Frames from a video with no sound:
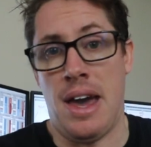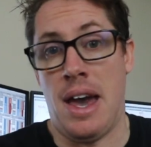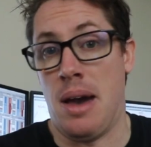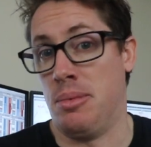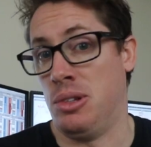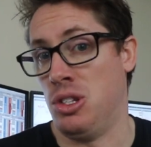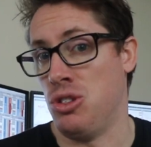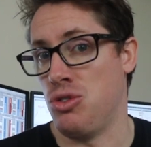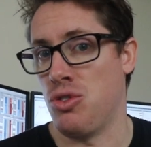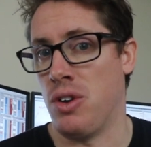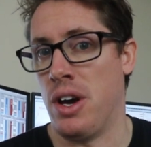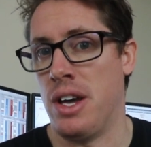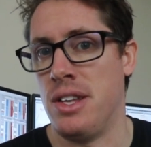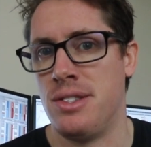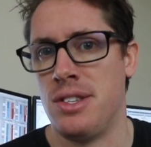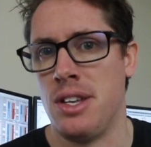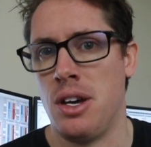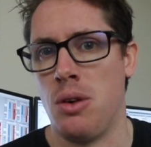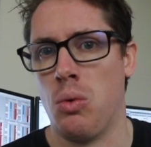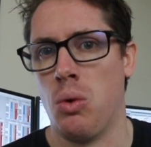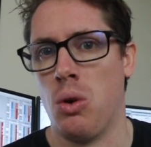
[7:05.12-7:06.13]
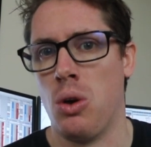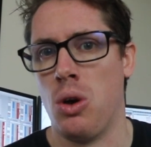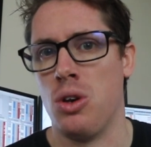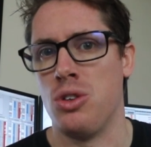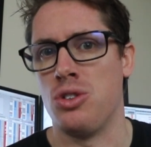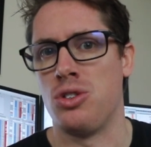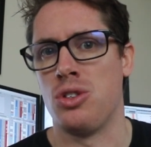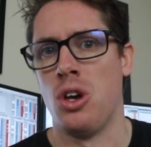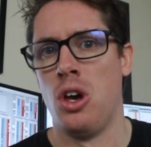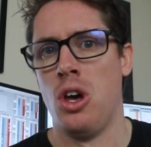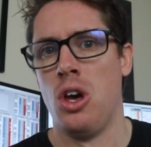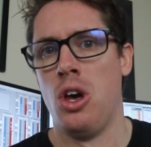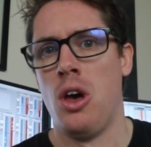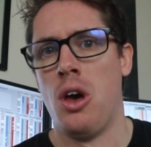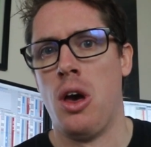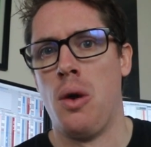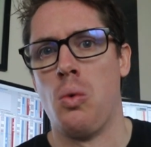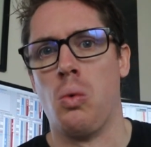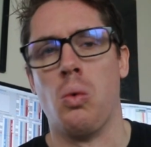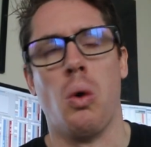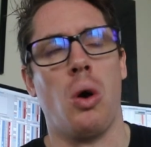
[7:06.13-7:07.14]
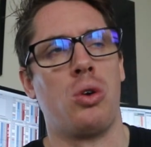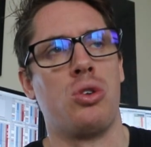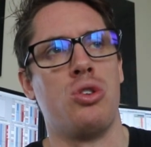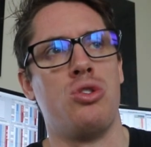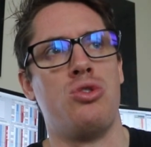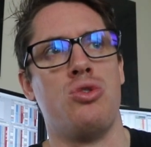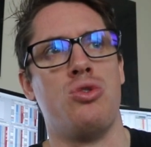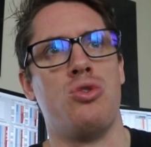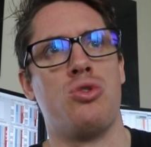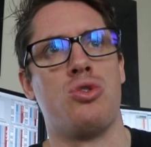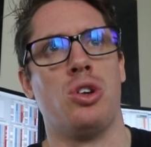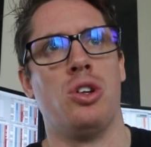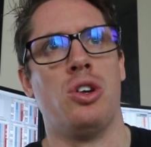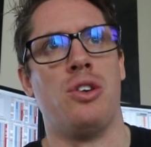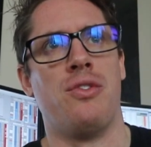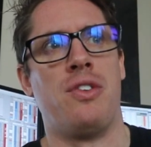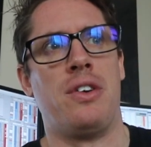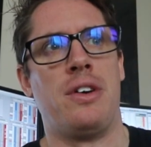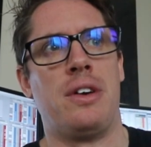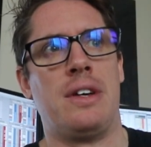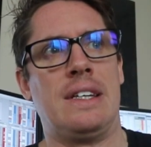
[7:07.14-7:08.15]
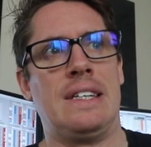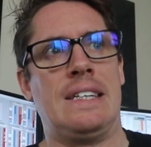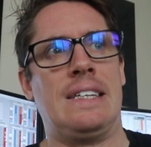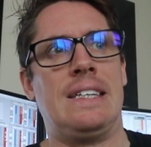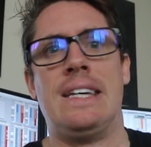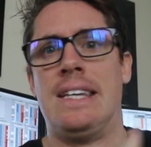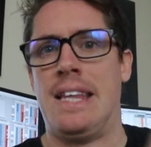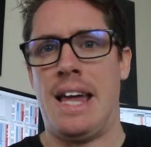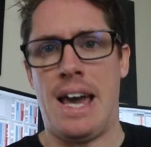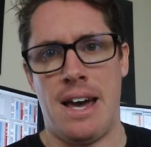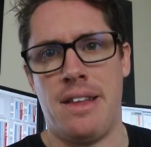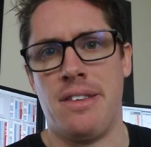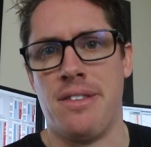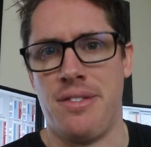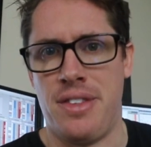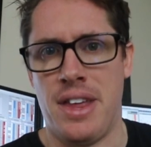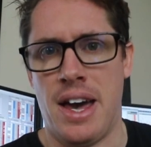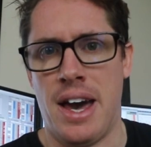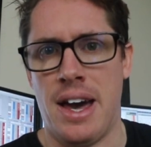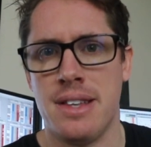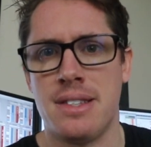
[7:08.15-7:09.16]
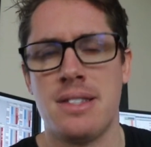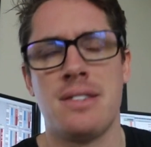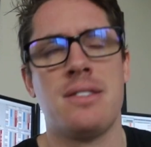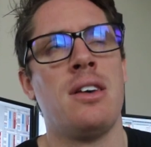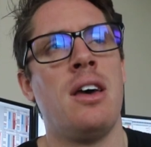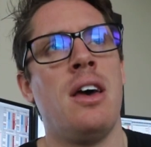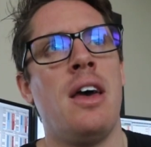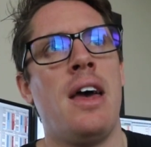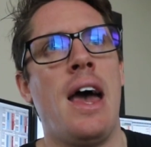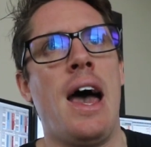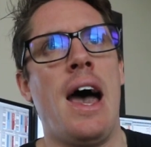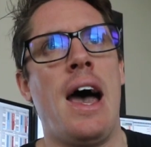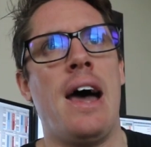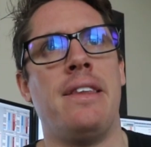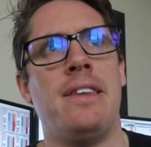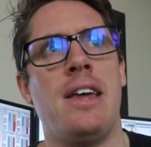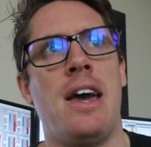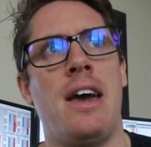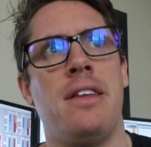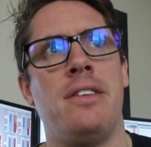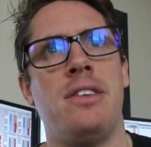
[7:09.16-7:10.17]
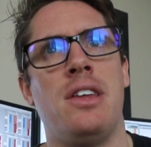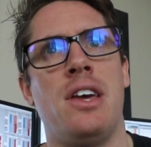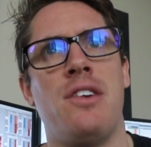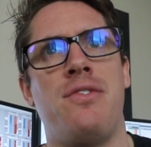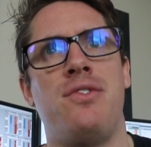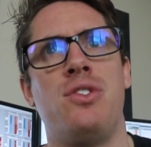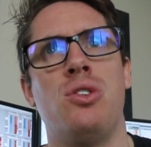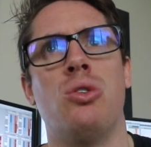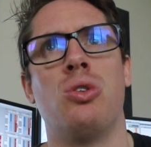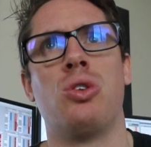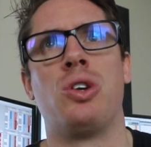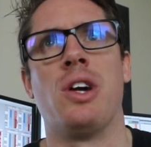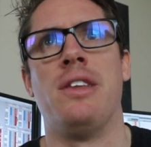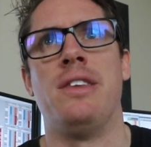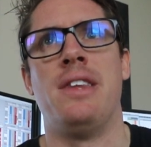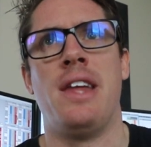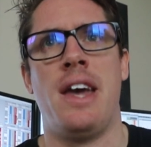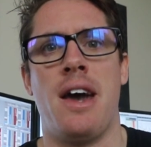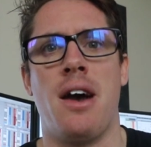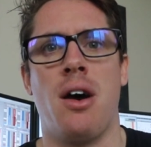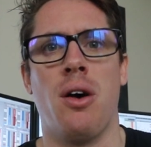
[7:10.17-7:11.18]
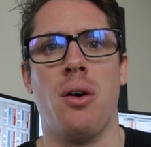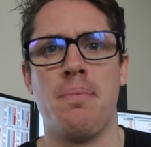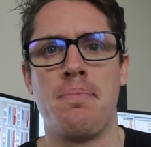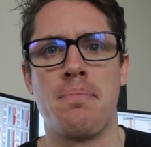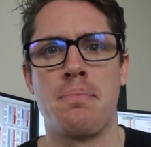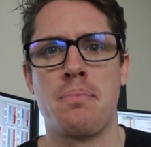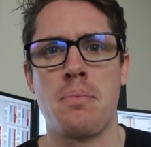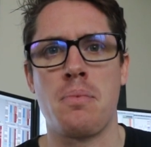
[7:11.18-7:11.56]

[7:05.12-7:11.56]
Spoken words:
many trades there was? What could you sort of get out of that? And then if you look at now,